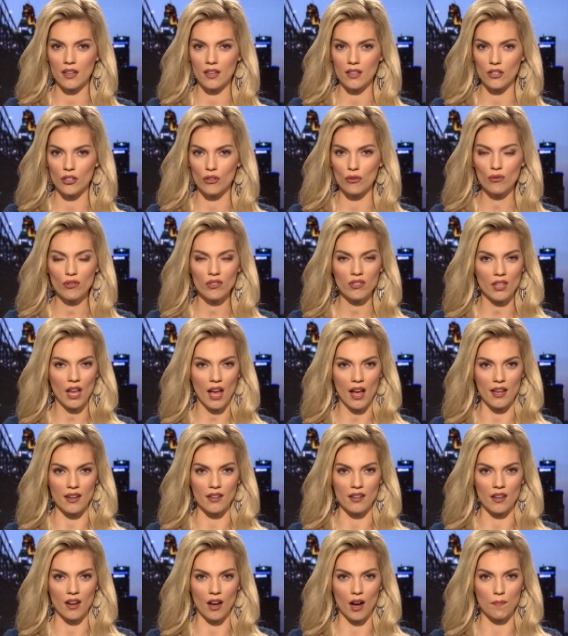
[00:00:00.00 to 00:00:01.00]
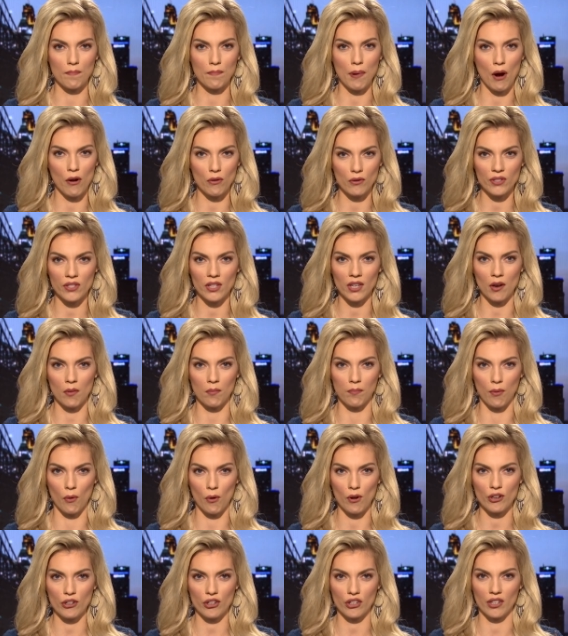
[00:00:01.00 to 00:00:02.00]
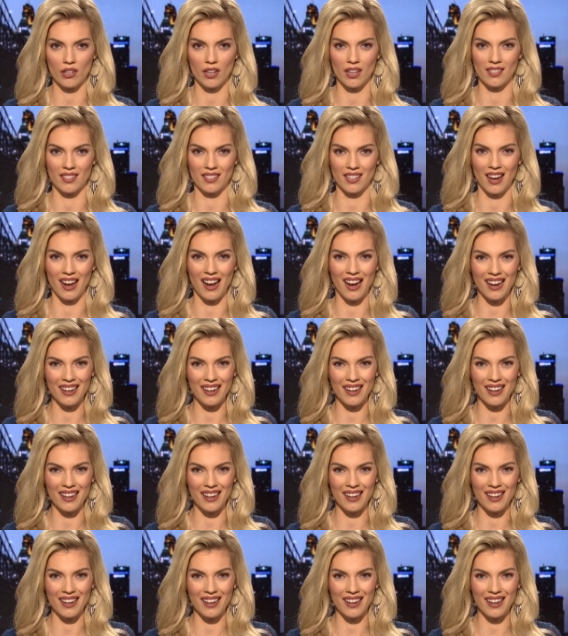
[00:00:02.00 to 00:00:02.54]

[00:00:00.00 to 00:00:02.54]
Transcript: you said opposing abortion is an